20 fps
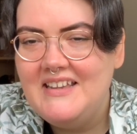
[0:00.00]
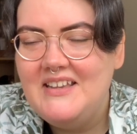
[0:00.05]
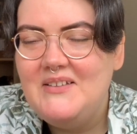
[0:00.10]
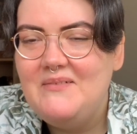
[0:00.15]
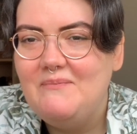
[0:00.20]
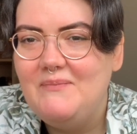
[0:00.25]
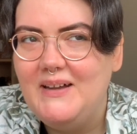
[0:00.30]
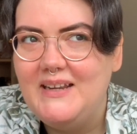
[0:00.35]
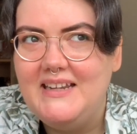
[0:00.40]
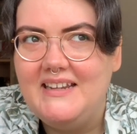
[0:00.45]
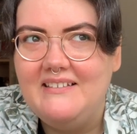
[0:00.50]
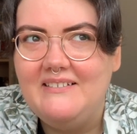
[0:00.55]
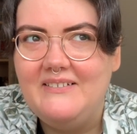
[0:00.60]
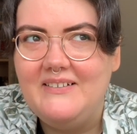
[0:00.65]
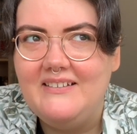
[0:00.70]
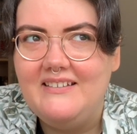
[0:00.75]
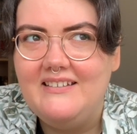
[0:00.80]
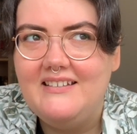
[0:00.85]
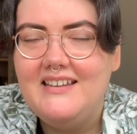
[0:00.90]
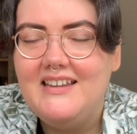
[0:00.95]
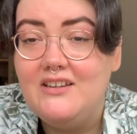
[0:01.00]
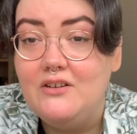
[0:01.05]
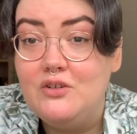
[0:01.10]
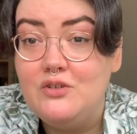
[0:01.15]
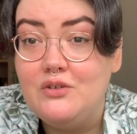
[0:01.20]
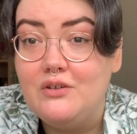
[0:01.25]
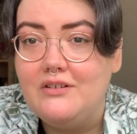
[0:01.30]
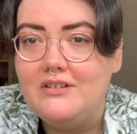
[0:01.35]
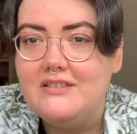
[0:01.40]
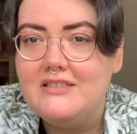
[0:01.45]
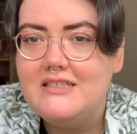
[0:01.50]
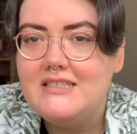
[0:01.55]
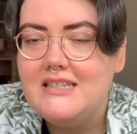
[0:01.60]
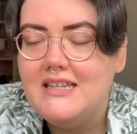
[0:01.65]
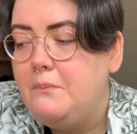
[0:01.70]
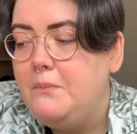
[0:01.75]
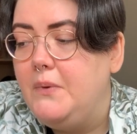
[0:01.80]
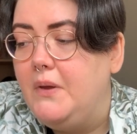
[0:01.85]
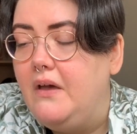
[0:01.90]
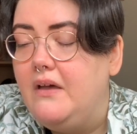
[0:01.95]
money on insurance.
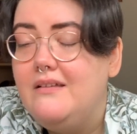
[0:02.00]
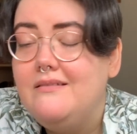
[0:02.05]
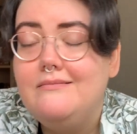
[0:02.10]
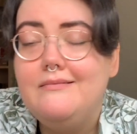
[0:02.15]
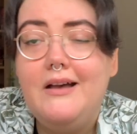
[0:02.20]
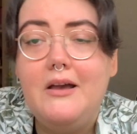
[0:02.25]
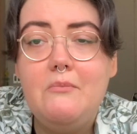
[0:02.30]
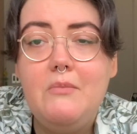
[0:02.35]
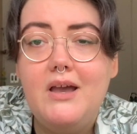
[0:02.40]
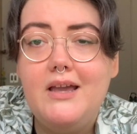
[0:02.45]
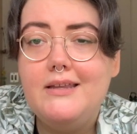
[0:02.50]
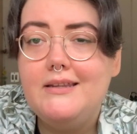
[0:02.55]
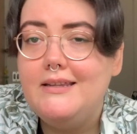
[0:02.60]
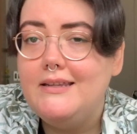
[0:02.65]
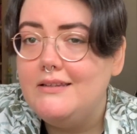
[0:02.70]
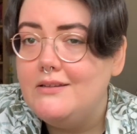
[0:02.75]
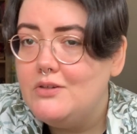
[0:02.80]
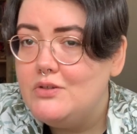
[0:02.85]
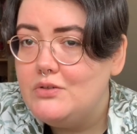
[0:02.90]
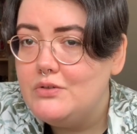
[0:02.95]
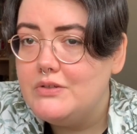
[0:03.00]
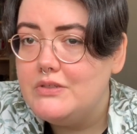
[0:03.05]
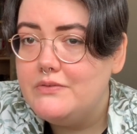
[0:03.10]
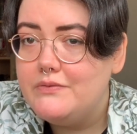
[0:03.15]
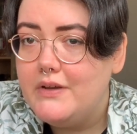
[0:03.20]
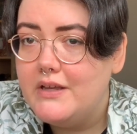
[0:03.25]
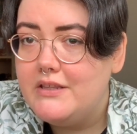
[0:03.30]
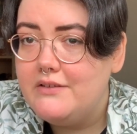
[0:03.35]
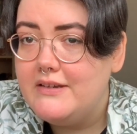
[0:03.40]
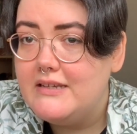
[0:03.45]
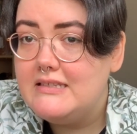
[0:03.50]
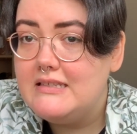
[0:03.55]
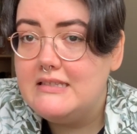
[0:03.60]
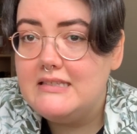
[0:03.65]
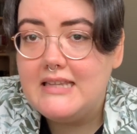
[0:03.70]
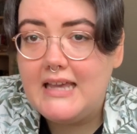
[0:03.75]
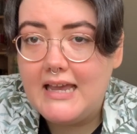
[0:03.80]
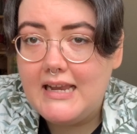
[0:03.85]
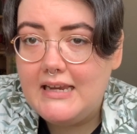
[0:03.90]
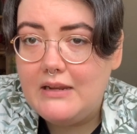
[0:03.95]
But I might need insurance for other reasons
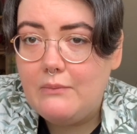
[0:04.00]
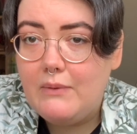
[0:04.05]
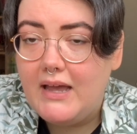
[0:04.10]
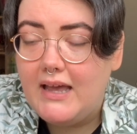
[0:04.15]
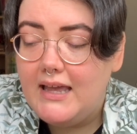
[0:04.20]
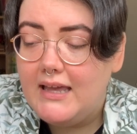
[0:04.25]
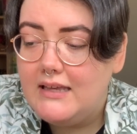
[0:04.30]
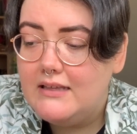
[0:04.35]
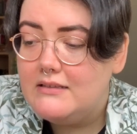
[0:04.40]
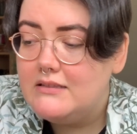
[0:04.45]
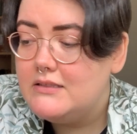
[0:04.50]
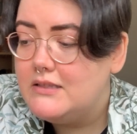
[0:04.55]
anyway,